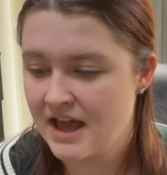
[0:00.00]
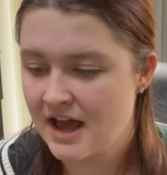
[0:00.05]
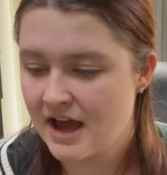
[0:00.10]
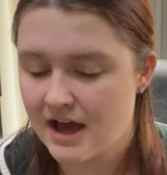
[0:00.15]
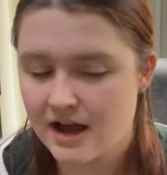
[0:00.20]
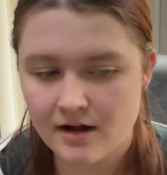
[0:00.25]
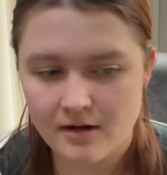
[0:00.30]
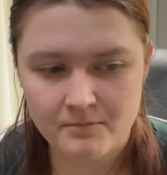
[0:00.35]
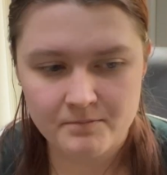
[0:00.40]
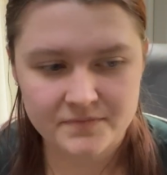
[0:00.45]

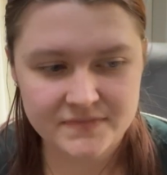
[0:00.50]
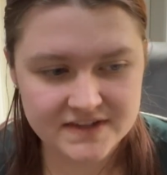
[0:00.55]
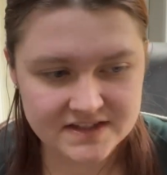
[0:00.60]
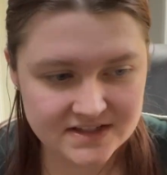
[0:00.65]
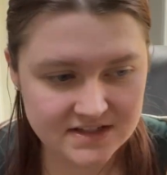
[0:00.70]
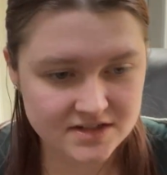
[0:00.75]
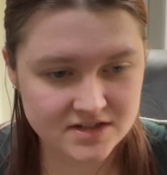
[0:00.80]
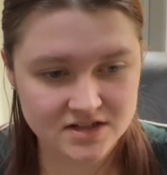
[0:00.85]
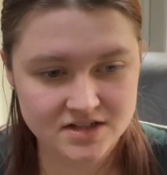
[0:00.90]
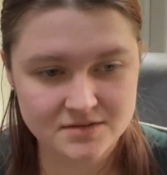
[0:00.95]
This
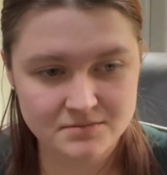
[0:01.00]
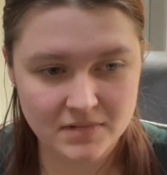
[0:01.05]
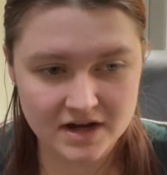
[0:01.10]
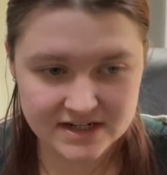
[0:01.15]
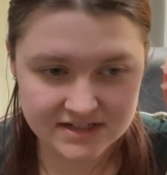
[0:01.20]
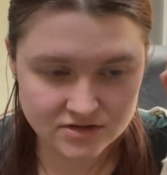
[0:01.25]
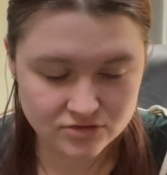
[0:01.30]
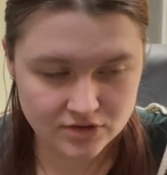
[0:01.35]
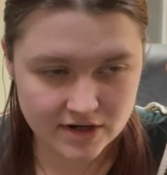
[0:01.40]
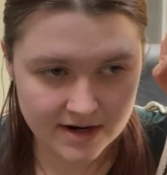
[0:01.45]
is just my
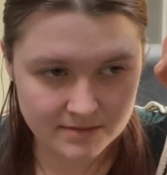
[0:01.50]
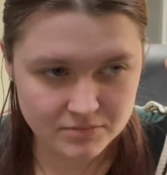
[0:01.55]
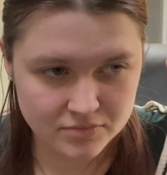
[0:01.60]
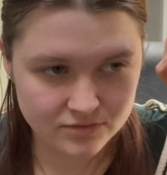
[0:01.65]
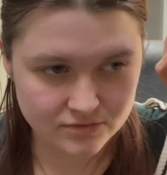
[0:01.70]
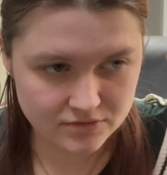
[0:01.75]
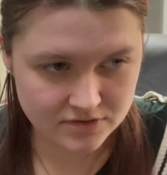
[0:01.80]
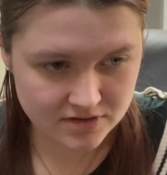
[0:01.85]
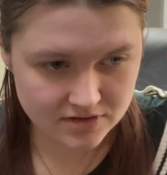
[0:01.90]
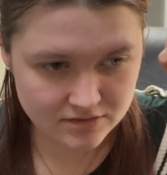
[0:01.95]

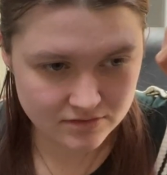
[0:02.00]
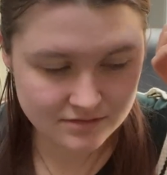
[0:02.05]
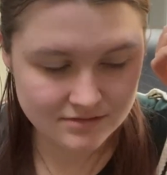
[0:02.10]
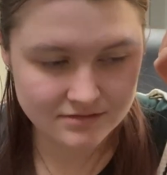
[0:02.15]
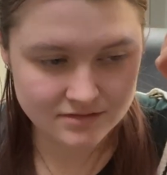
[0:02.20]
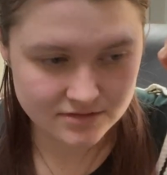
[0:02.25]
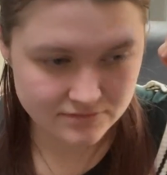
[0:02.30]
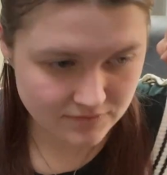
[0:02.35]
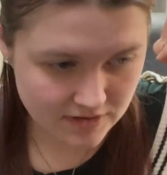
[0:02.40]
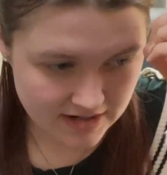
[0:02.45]
scrambled
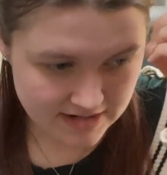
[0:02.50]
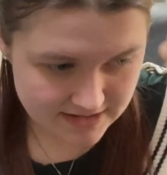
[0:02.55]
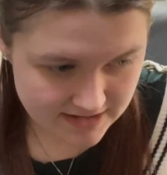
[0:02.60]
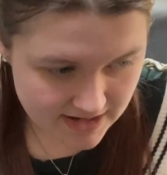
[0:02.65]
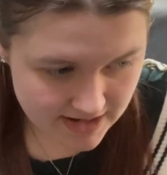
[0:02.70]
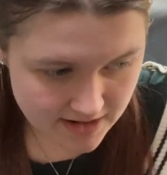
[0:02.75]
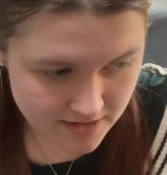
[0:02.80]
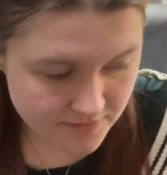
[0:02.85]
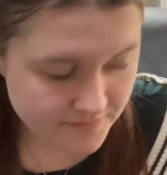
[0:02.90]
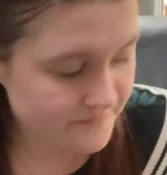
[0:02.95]
thoughts right
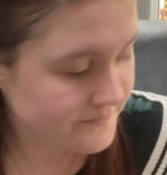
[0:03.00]
now.